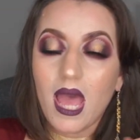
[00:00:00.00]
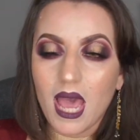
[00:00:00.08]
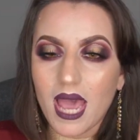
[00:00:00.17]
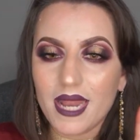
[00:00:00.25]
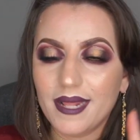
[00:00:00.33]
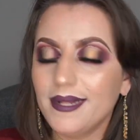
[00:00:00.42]

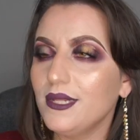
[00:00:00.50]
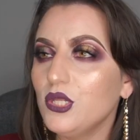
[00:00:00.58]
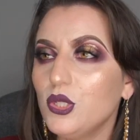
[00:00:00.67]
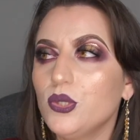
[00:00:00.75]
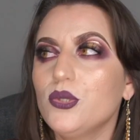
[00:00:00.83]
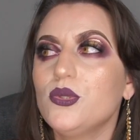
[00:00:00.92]
I didn't
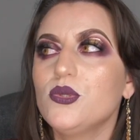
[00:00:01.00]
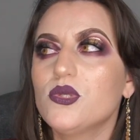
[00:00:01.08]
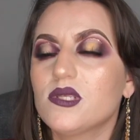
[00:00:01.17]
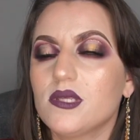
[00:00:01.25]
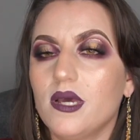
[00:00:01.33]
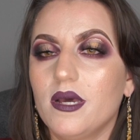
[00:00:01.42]

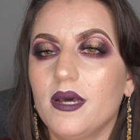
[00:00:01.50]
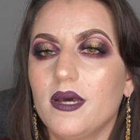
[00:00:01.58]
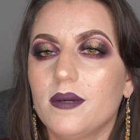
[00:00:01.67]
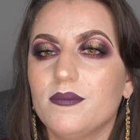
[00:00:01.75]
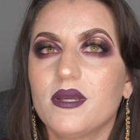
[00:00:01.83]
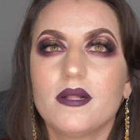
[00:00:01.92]
use
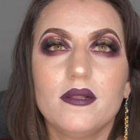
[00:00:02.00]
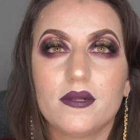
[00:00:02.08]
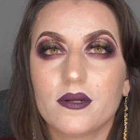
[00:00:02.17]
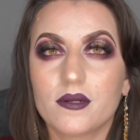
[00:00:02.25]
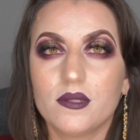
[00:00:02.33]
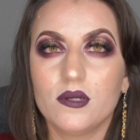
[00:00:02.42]
glitter
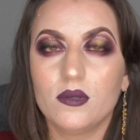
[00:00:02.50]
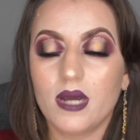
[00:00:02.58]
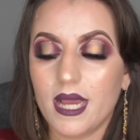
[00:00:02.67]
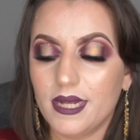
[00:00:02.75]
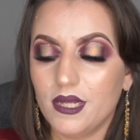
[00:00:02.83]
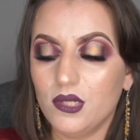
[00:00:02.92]
glue.
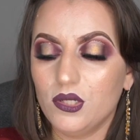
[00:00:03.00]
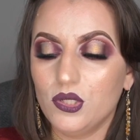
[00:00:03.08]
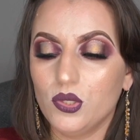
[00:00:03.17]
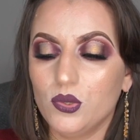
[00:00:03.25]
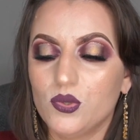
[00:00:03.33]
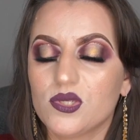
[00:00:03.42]
I didn't
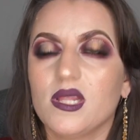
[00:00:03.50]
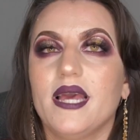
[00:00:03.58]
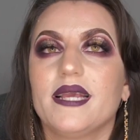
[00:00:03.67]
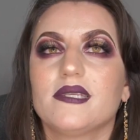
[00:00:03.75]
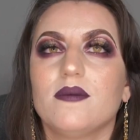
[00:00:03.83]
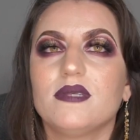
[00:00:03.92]
use,
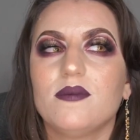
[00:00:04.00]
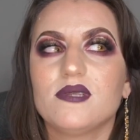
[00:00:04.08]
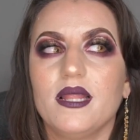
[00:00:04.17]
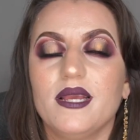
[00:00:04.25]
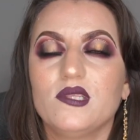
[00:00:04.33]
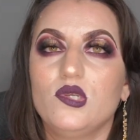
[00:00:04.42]
like, sometimes I
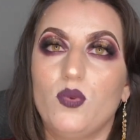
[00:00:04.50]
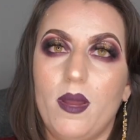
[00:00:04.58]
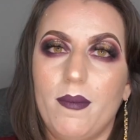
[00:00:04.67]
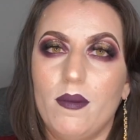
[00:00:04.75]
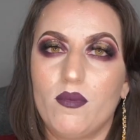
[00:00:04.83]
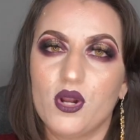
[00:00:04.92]
like to wet
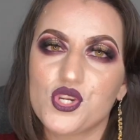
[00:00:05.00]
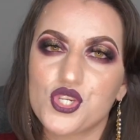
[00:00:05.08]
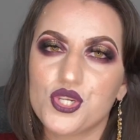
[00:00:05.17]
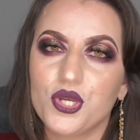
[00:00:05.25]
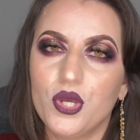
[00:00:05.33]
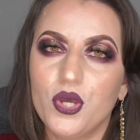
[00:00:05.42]
my brush